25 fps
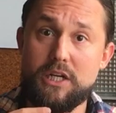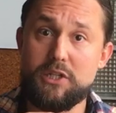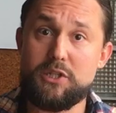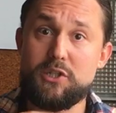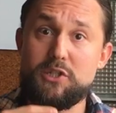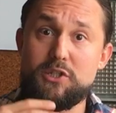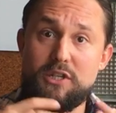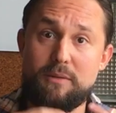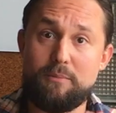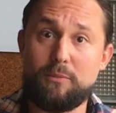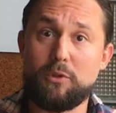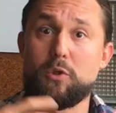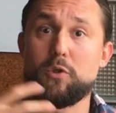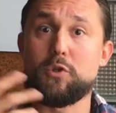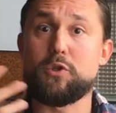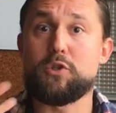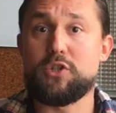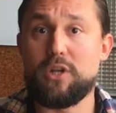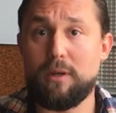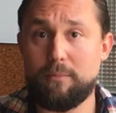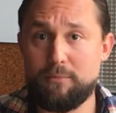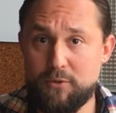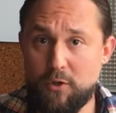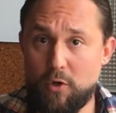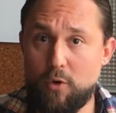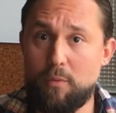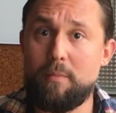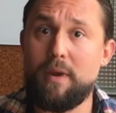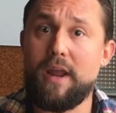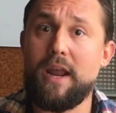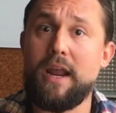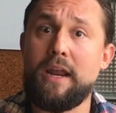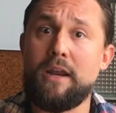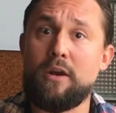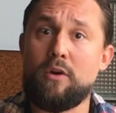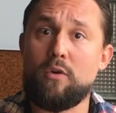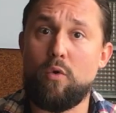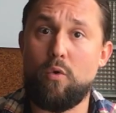similar
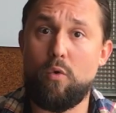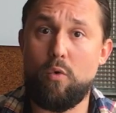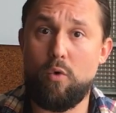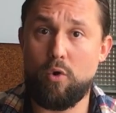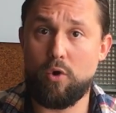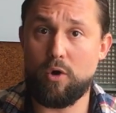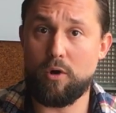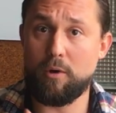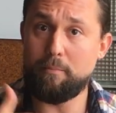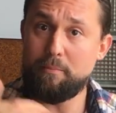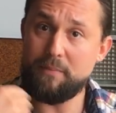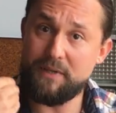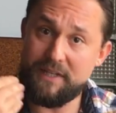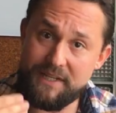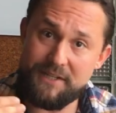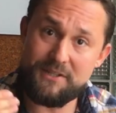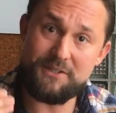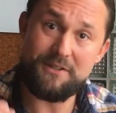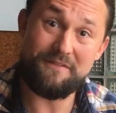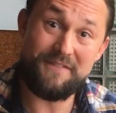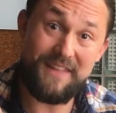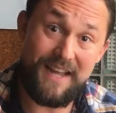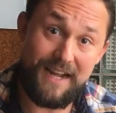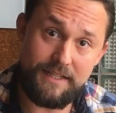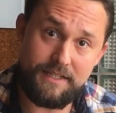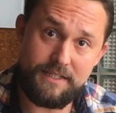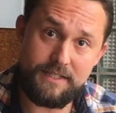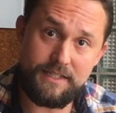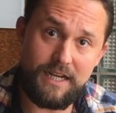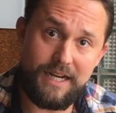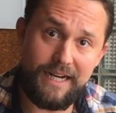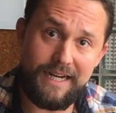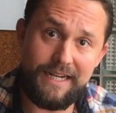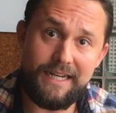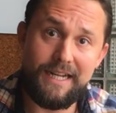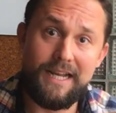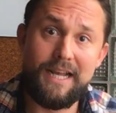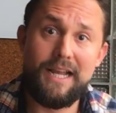subdomain or piece of that
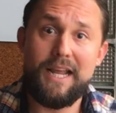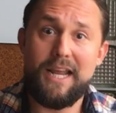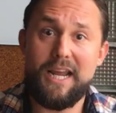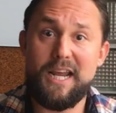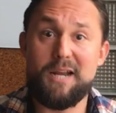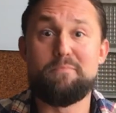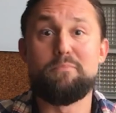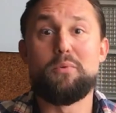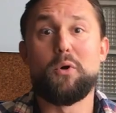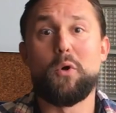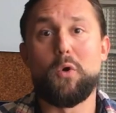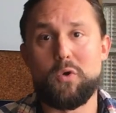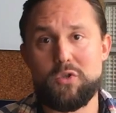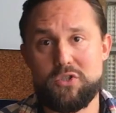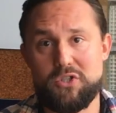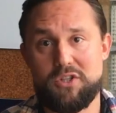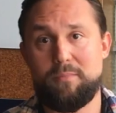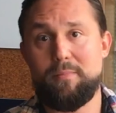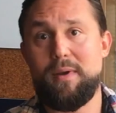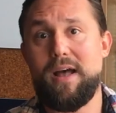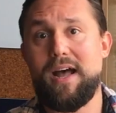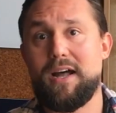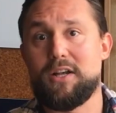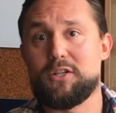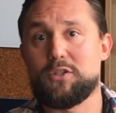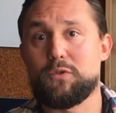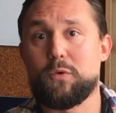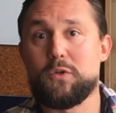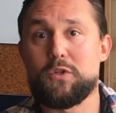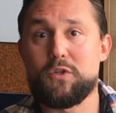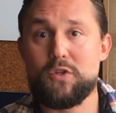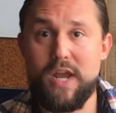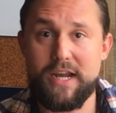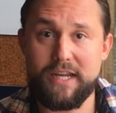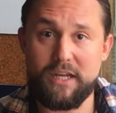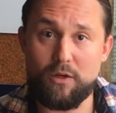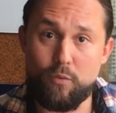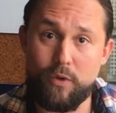site, it pulls in the password so
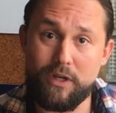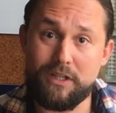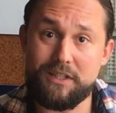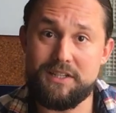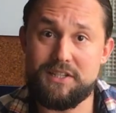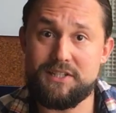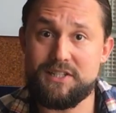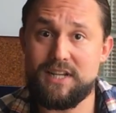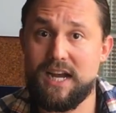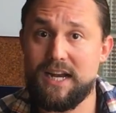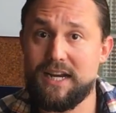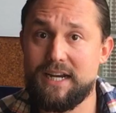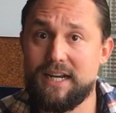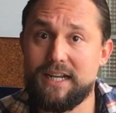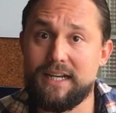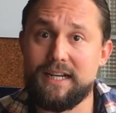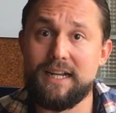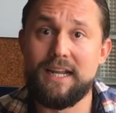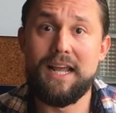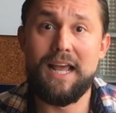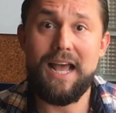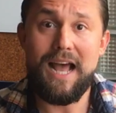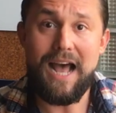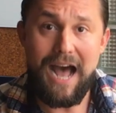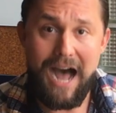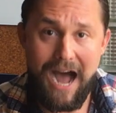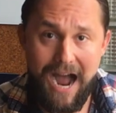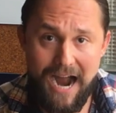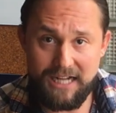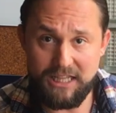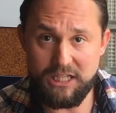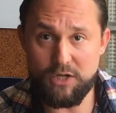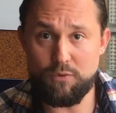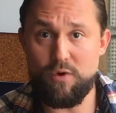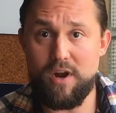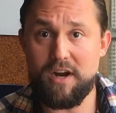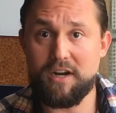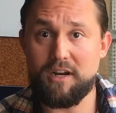I can quickly sign in.
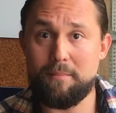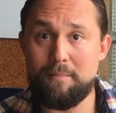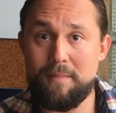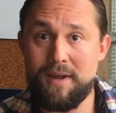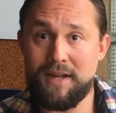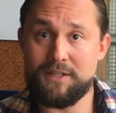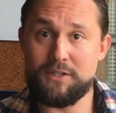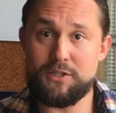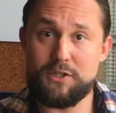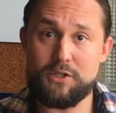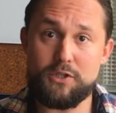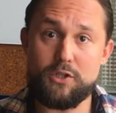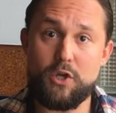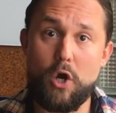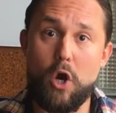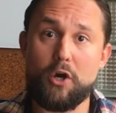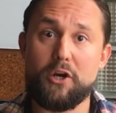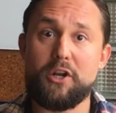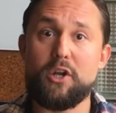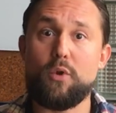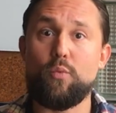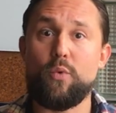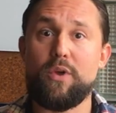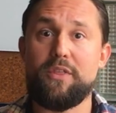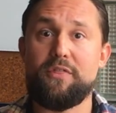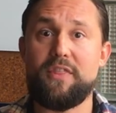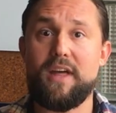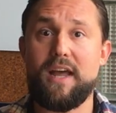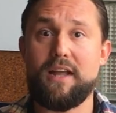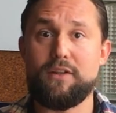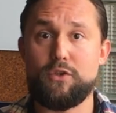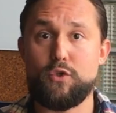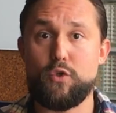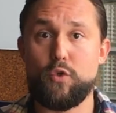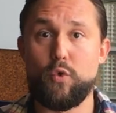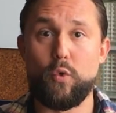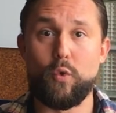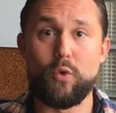Highly recommend starting with
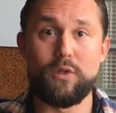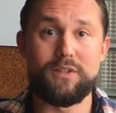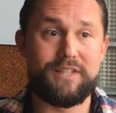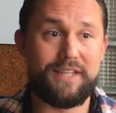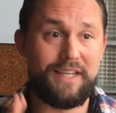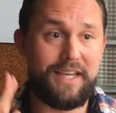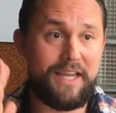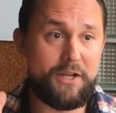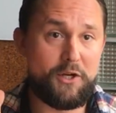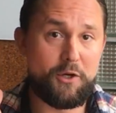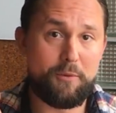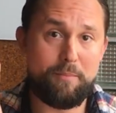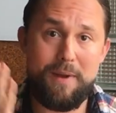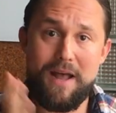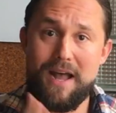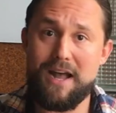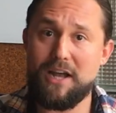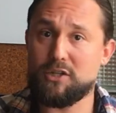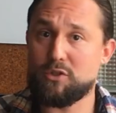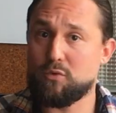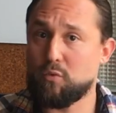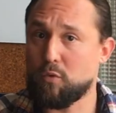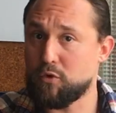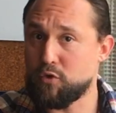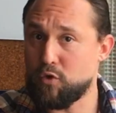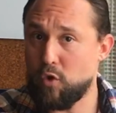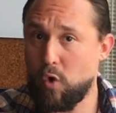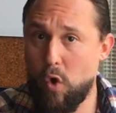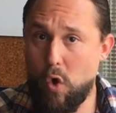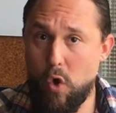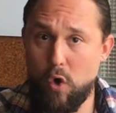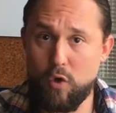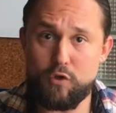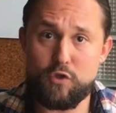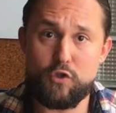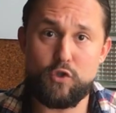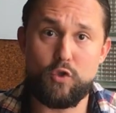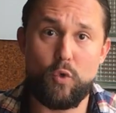that tool to get your passwords
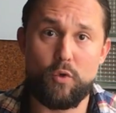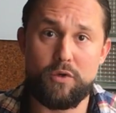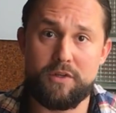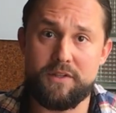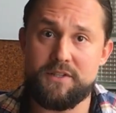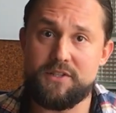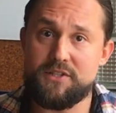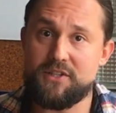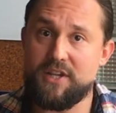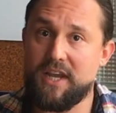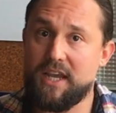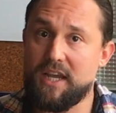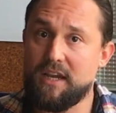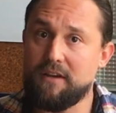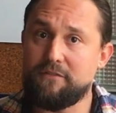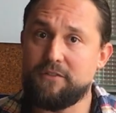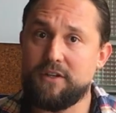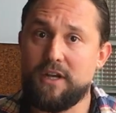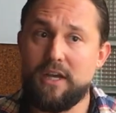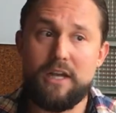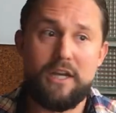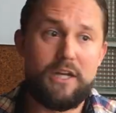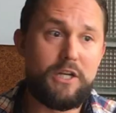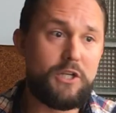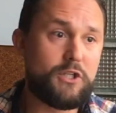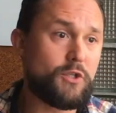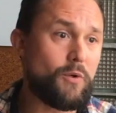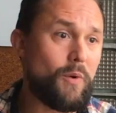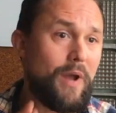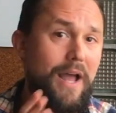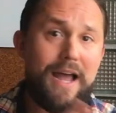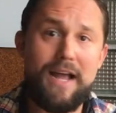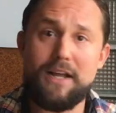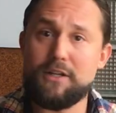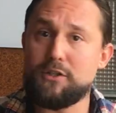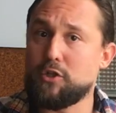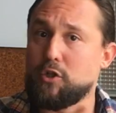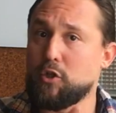all stored and saved. So
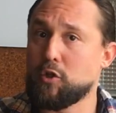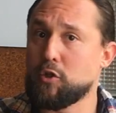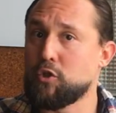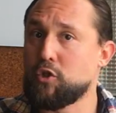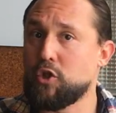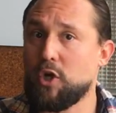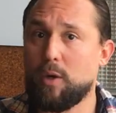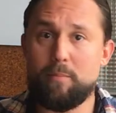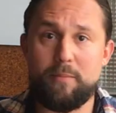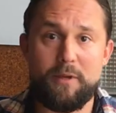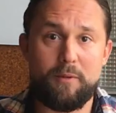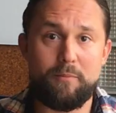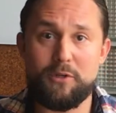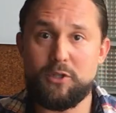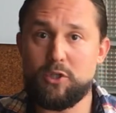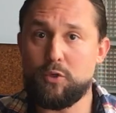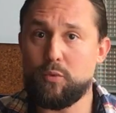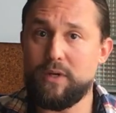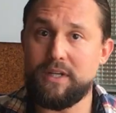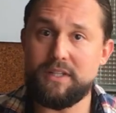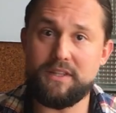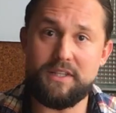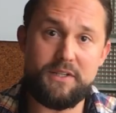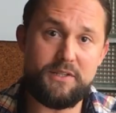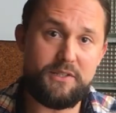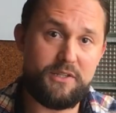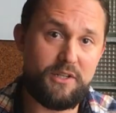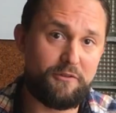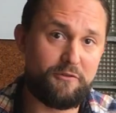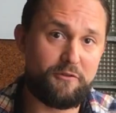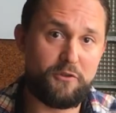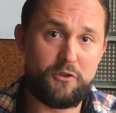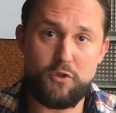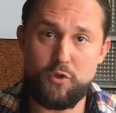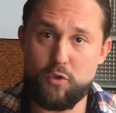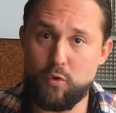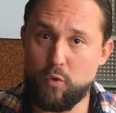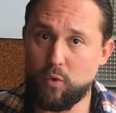as you're jumping between these
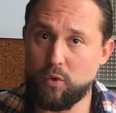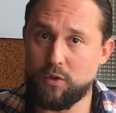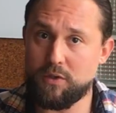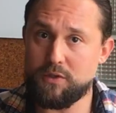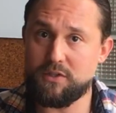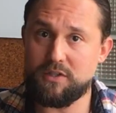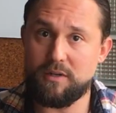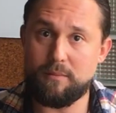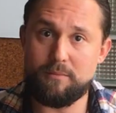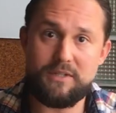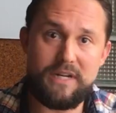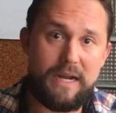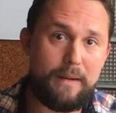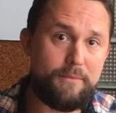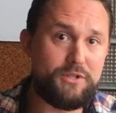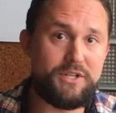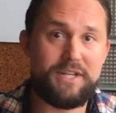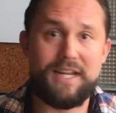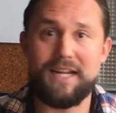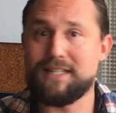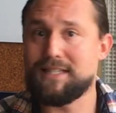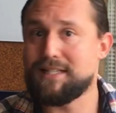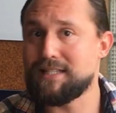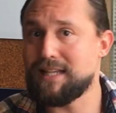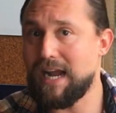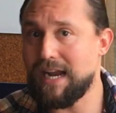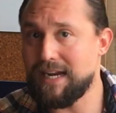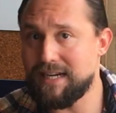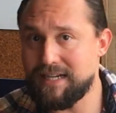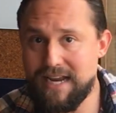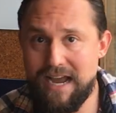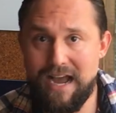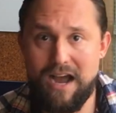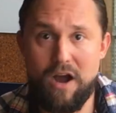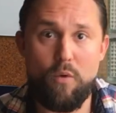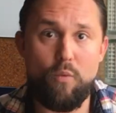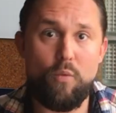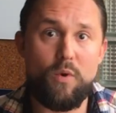different tools, sometimes you get signed
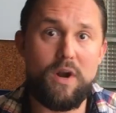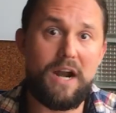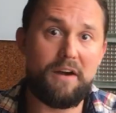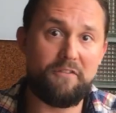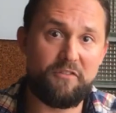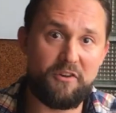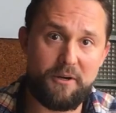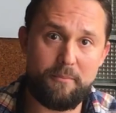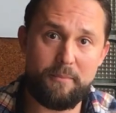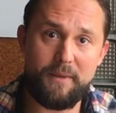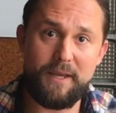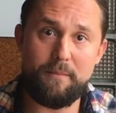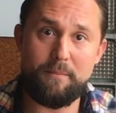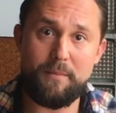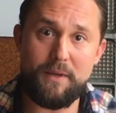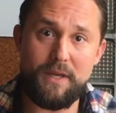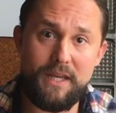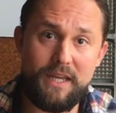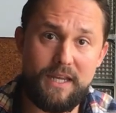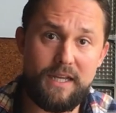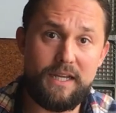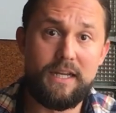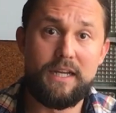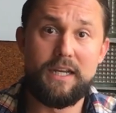out, whatever it may be,